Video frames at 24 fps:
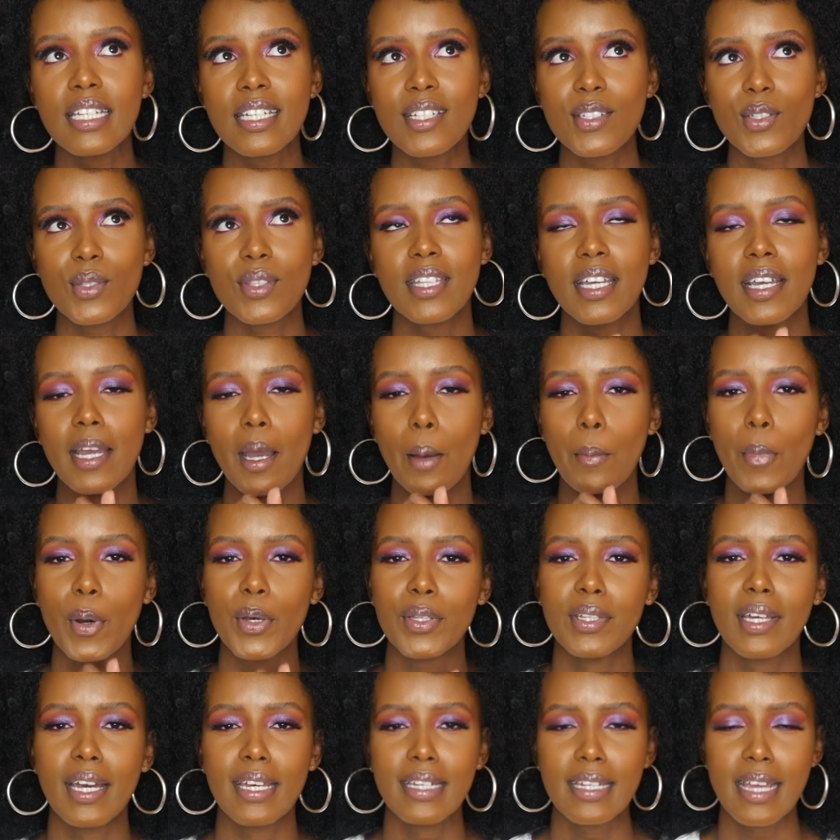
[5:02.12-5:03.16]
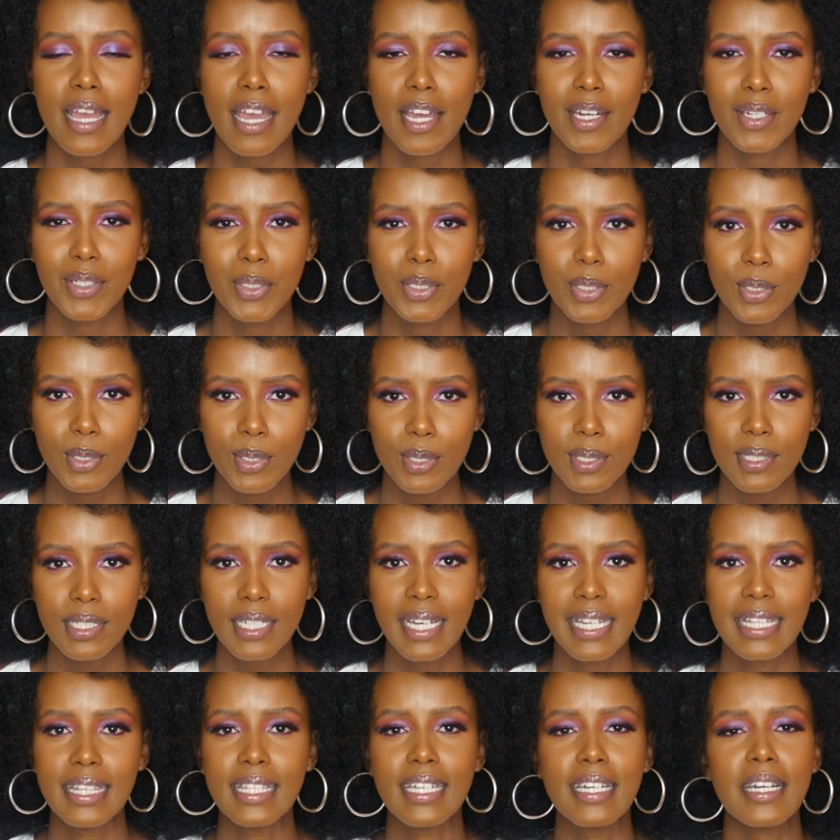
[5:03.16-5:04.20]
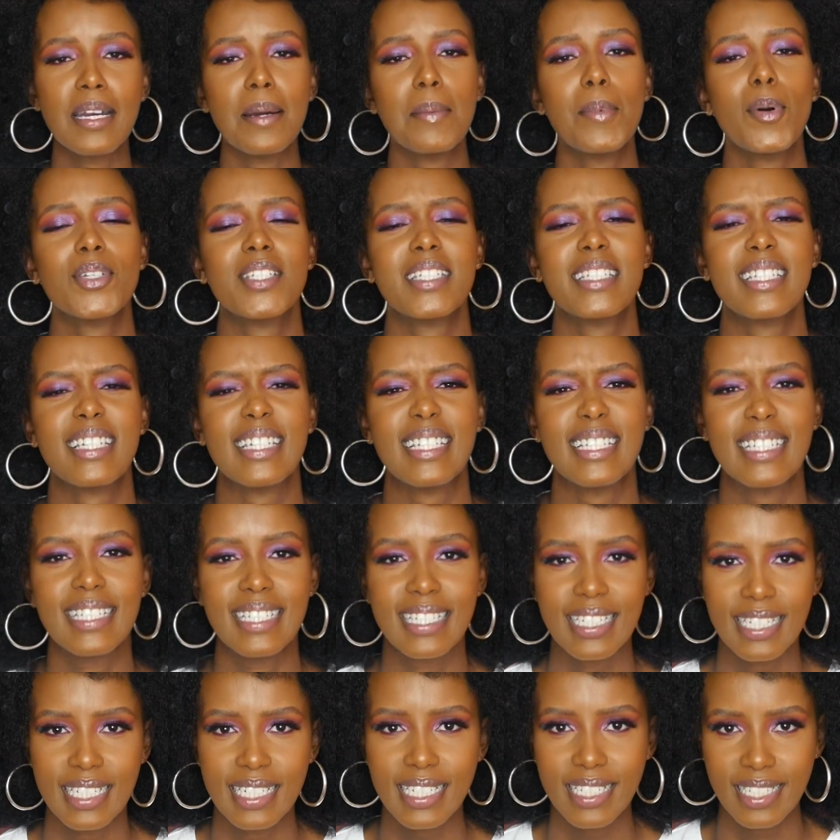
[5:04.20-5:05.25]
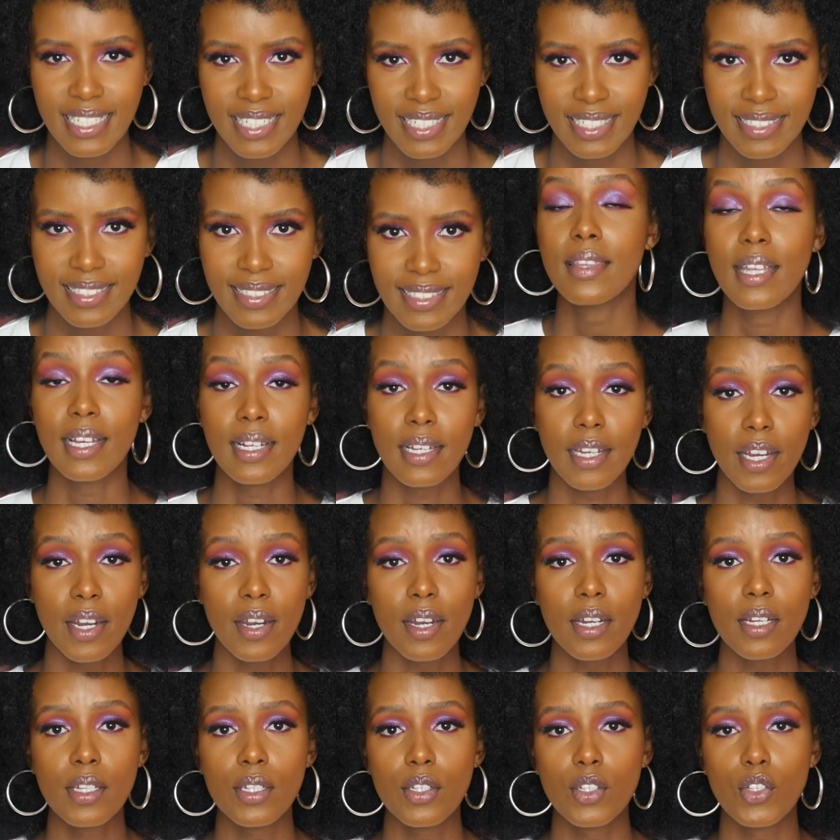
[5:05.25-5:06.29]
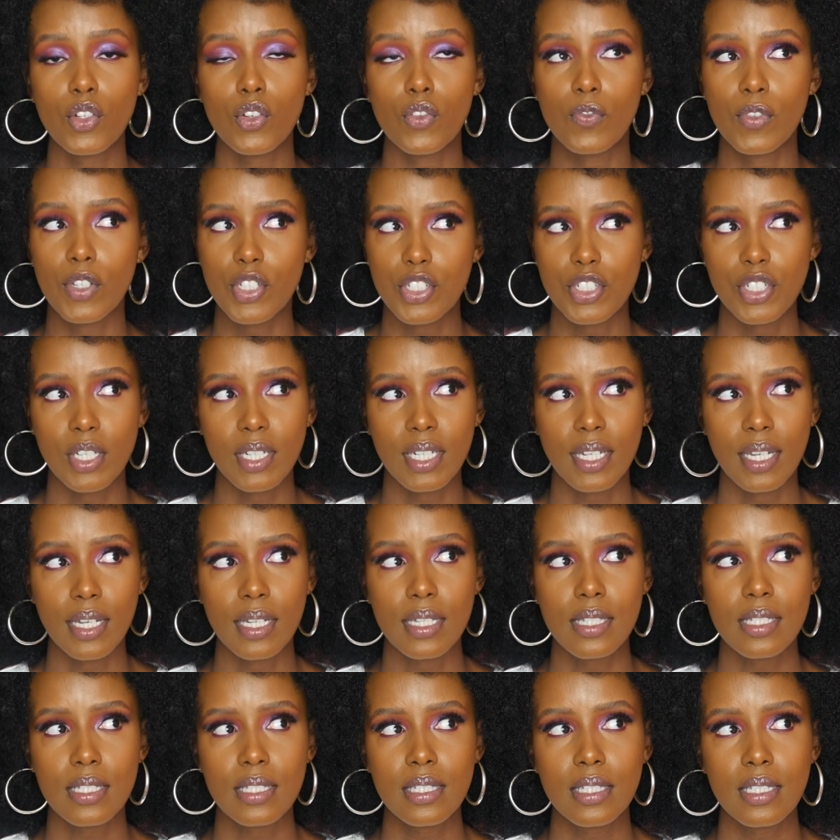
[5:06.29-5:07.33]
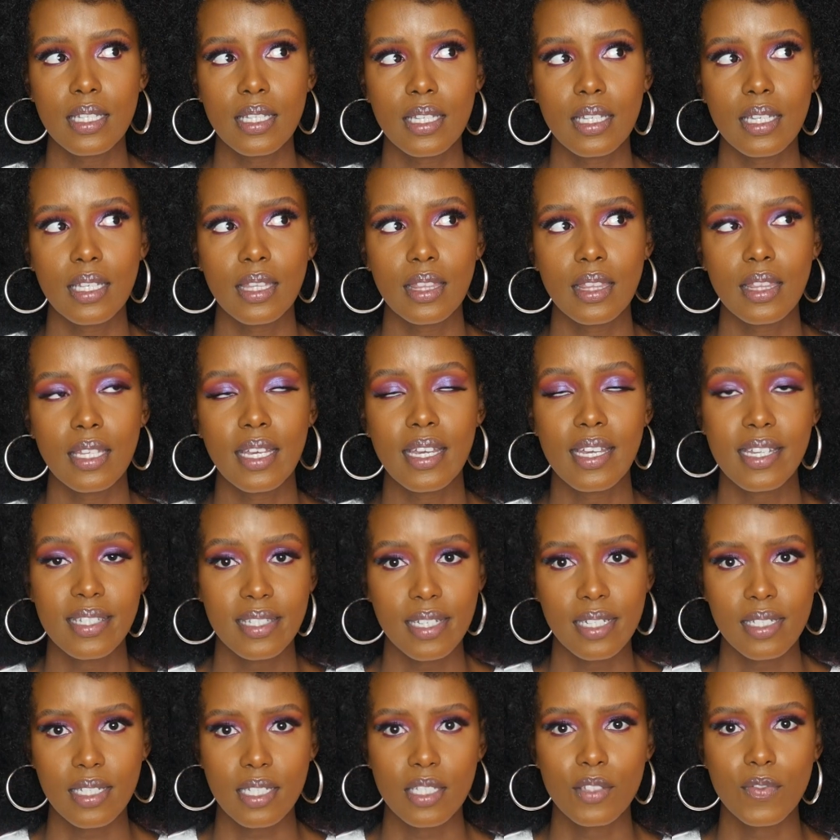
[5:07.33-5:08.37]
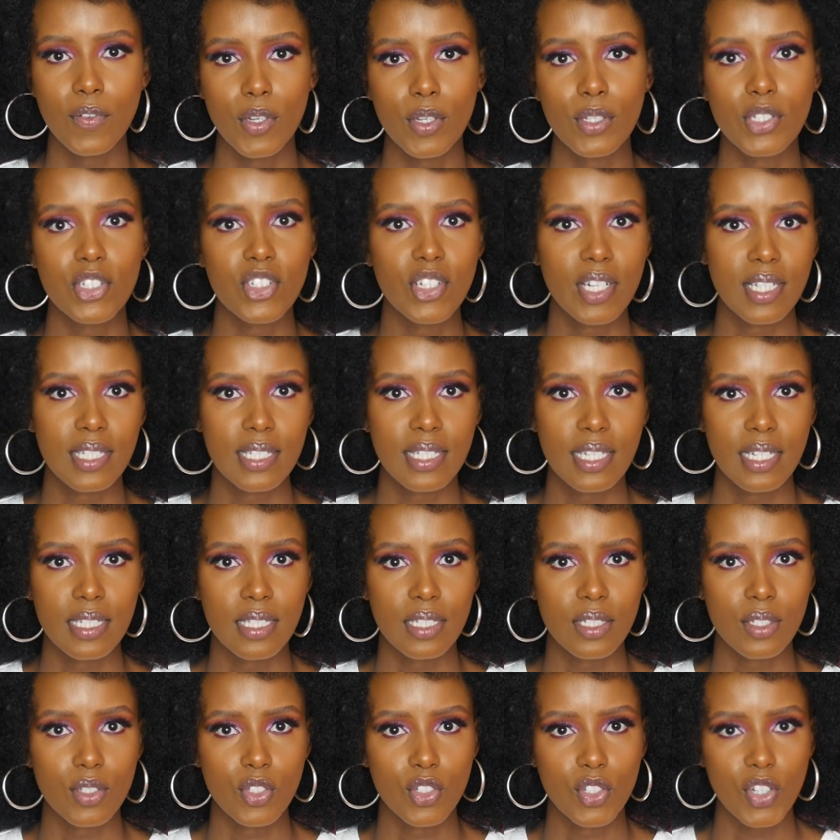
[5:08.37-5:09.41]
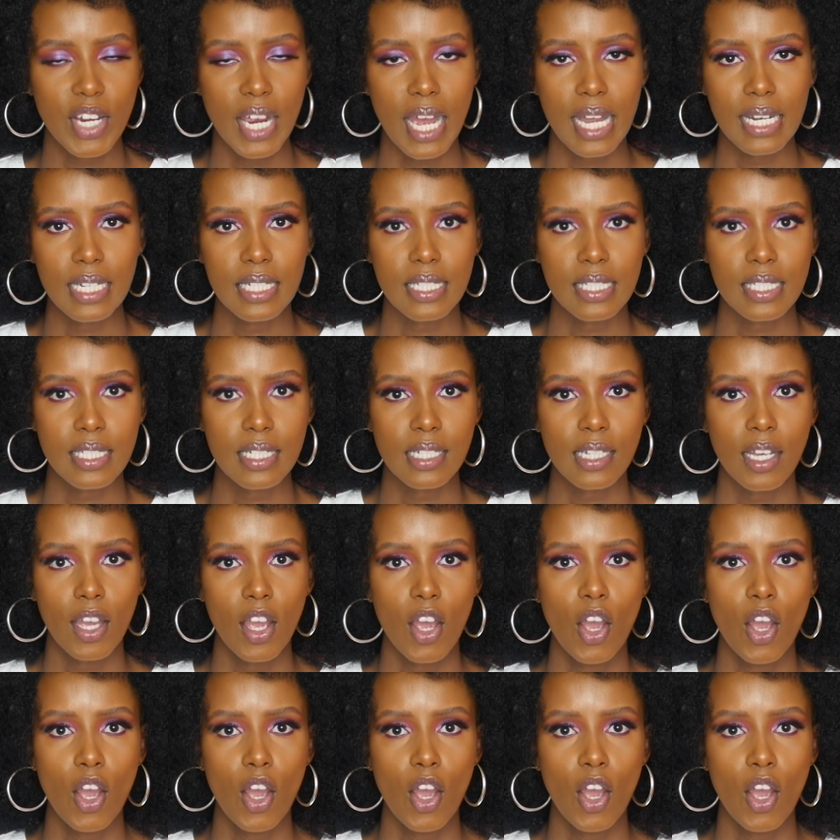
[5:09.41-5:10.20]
need to think about that end goal and think about it in detail. The clearer your vision is, the easier it is for you to translate it into reality.